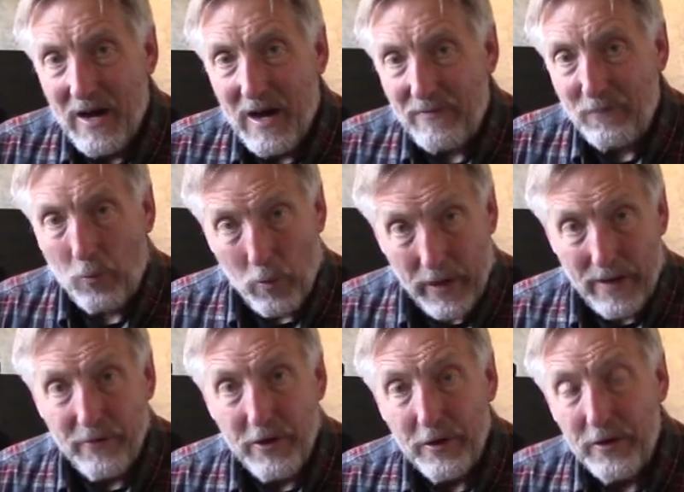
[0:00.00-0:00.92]
for
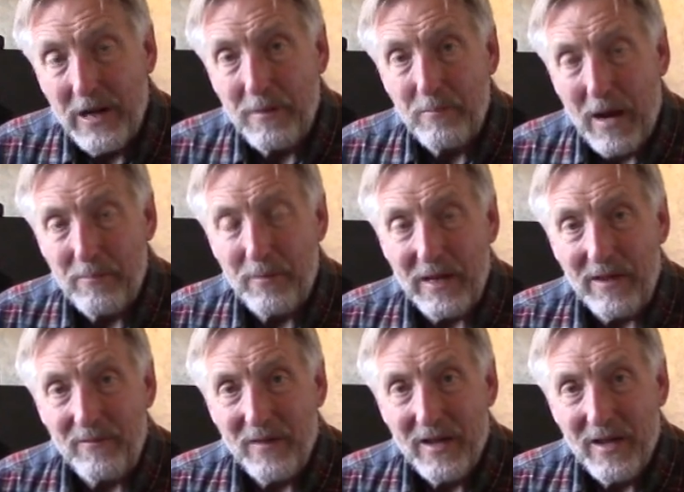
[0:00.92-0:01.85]
whatever your need might
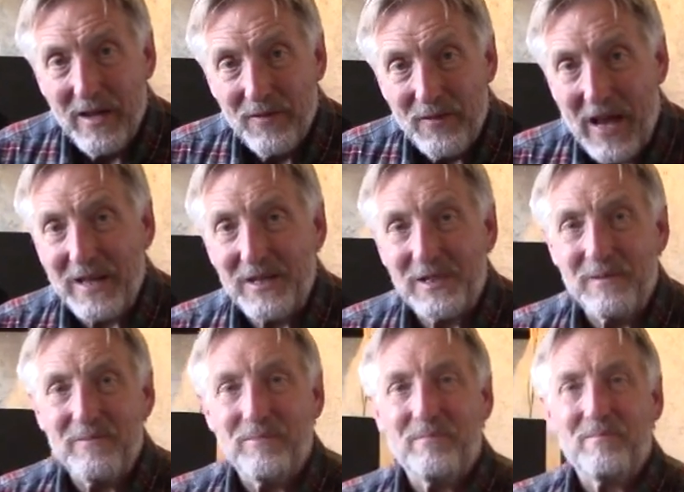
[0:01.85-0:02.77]
be.
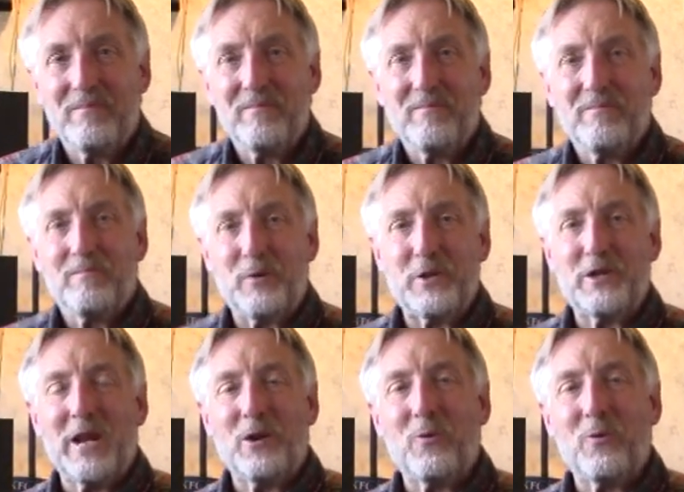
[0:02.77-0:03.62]
Thanks. Appreciate you